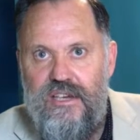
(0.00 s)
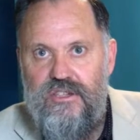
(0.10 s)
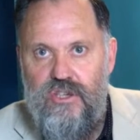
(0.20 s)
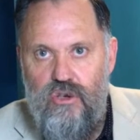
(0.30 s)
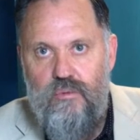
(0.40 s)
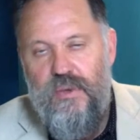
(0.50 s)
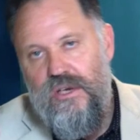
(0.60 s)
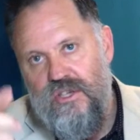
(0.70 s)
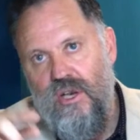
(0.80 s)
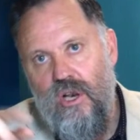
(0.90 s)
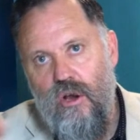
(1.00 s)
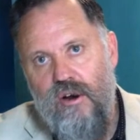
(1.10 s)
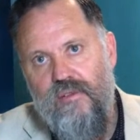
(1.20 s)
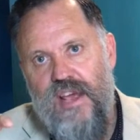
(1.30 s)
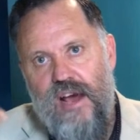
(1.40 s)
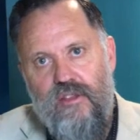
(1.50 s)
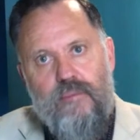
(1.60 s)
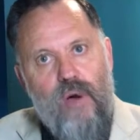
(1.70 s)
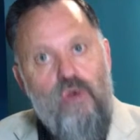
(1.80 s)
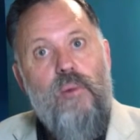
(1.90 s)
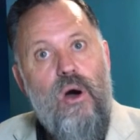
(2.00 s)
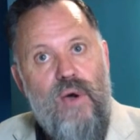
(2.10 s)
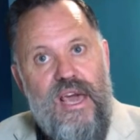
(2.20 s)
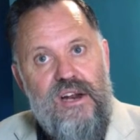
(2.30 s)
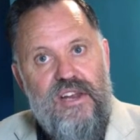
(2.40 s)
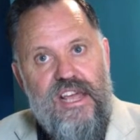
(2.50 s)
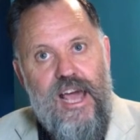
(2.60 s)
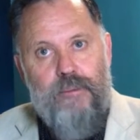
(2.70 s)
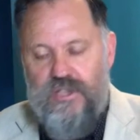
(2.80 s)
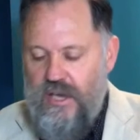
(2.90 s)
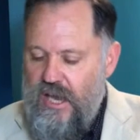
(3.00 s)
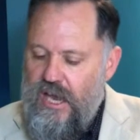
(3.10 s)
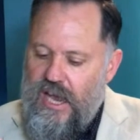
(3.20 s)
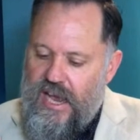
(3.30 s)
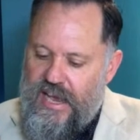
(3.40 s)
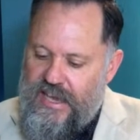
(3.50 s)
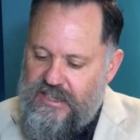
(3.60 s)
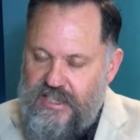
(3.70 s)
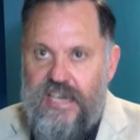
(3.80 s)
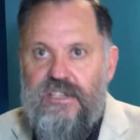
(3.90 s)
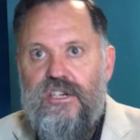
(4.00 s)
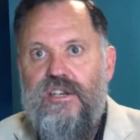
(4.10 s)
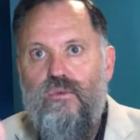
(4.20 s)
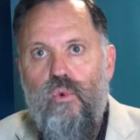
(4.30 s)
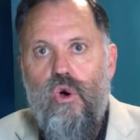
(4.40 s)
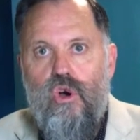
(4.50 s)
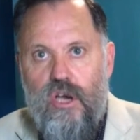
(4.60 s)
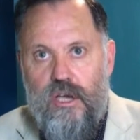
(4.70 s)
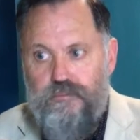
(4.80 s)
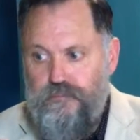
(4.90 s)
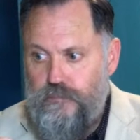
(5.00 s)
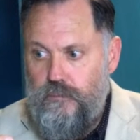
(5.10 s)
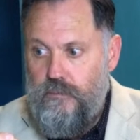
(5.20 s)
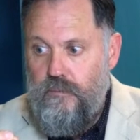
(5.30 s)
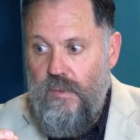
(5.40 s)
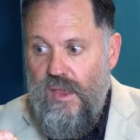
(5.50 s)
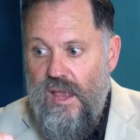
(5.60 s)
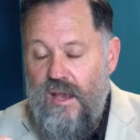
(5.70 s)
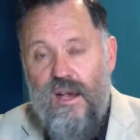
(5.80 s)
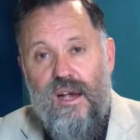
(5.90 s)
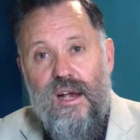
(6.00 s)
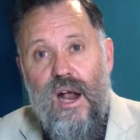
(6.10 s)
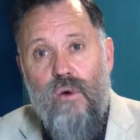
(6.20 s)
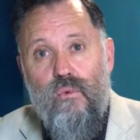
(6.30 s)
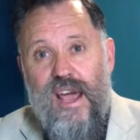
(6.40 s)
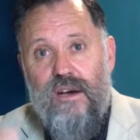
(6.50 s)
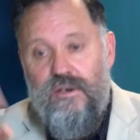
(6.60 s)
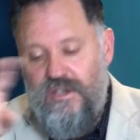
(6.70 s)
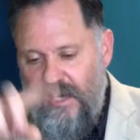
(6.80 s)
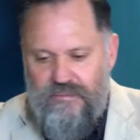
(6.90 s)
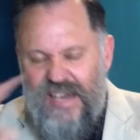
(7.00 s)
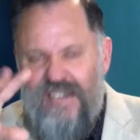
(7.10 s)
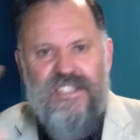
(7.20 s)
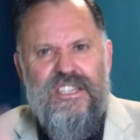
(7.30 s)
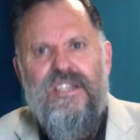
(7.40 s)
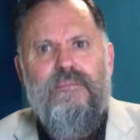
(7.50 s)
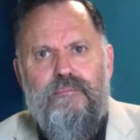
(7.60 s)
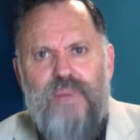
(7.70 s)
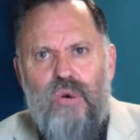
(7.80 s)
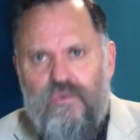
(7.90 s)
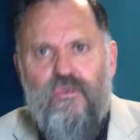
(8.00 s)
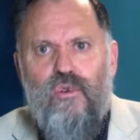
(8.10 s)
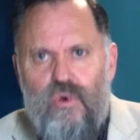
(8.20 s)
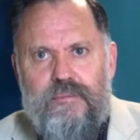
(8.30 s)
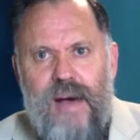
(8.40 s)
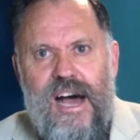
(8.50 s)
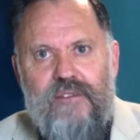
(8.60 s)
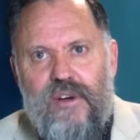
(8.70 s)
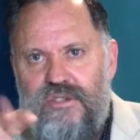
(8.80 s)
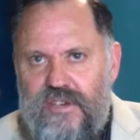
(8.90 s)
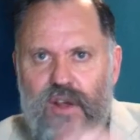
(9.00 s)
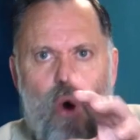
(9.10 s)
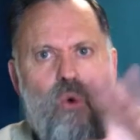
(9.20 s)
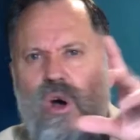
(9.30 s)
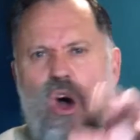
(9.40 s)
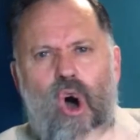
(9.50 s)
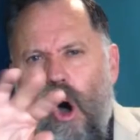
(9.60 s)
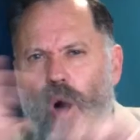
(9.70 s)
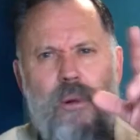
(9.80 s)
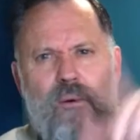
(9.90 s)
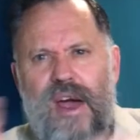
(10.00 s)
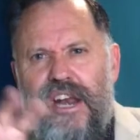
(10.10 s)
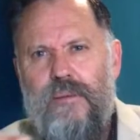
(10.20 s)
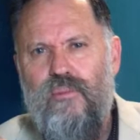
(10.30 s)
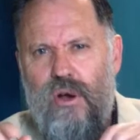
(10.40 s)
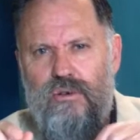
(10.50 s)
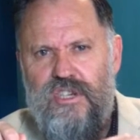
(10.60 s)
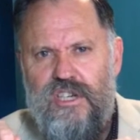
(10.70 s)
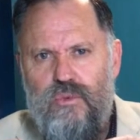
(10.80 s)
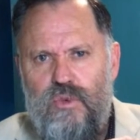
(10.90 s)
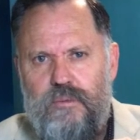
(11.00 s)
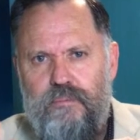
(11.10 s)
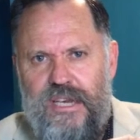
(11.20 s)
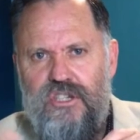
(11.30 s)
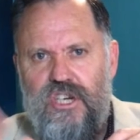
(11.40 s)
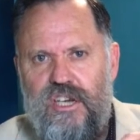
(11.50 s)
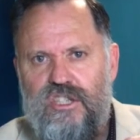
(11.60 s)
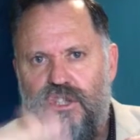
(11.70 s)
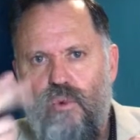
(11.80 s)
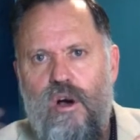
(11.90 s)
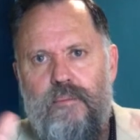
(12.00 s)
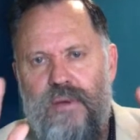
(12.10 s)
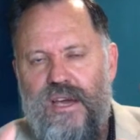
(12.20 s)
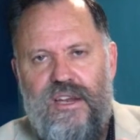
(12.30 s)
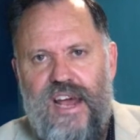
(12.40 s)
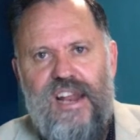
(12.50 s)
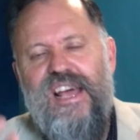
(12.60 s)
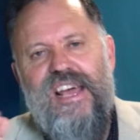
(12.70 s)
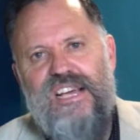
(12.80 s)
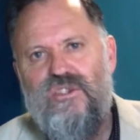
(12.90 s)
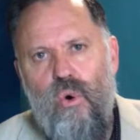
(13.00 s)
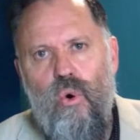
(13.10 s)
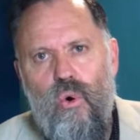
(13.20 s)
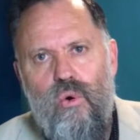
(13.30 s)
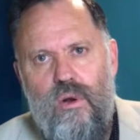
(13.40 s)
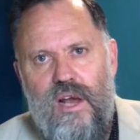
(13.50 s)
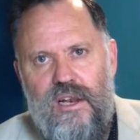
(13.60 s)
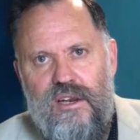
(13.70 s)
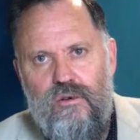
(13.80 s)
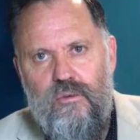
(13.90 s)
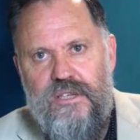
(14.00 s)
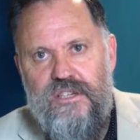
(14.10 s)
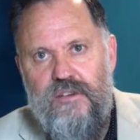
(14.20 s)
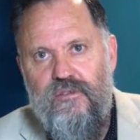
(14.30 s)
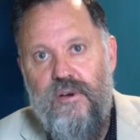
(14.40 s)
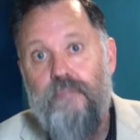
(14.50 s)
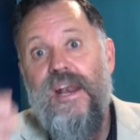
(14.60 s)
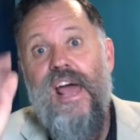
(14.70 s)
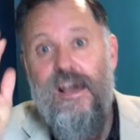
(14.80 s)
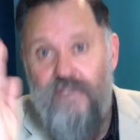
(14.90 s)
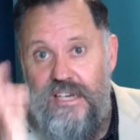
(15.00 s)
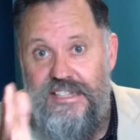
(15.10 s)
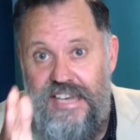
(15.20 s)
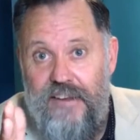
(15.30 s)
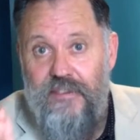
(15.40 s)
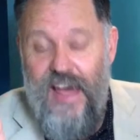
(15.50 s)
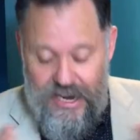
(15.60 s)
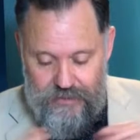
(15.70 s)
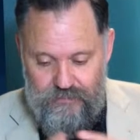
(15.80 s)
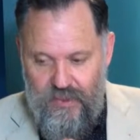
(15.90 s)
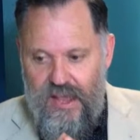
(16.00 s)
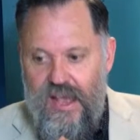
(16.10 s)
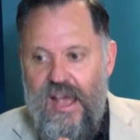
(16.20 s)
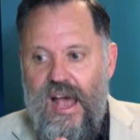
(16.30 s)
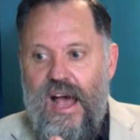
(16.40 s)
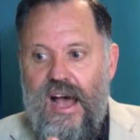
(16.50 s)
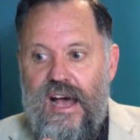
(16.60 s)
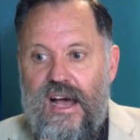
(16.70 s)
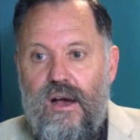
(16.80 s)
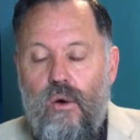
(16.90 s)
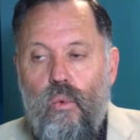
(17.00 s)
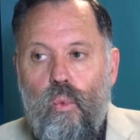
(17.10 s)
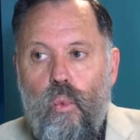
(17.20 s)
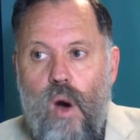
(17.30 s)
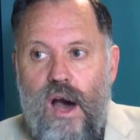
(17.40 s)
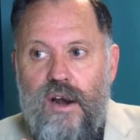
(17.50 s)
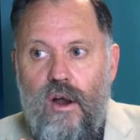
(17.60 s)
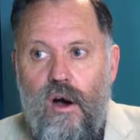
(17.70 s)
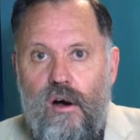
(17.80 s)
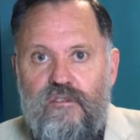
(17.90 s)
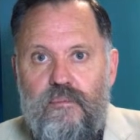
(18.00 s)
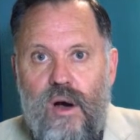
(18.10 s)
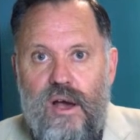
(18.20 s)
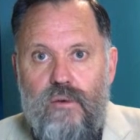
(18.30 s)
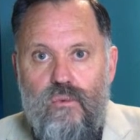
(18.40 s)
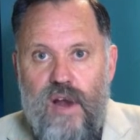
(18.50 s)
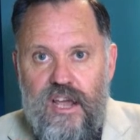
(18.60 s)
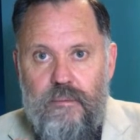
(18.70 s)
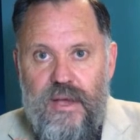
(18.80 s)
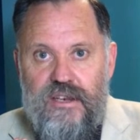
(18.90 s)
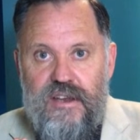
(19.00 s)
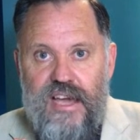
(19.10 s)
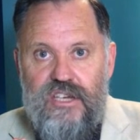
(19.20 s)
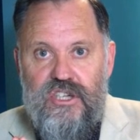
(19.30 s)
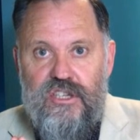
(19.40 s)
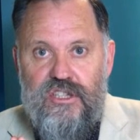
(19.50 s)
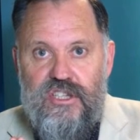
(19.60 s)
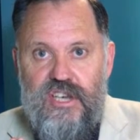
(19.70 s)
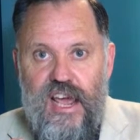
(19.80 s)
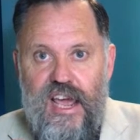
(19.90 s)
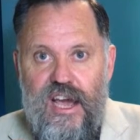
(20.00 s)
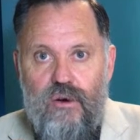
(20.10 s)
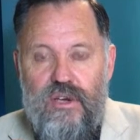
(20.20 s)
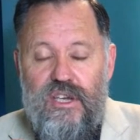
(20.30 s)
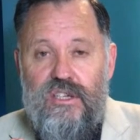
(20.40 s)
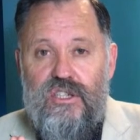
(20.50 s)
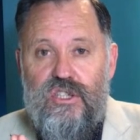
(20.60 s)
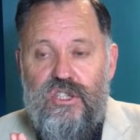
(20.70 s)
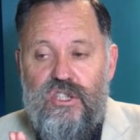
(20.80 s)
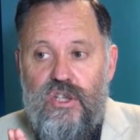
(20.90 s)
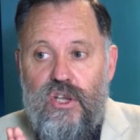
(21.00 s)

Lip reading: to you because a lot of the other mobile editing apps essentially work around a system built for smartphones, and the whole operating process with pinching and swiping and that is all a little bit different. But having said that, one of my recommendations now is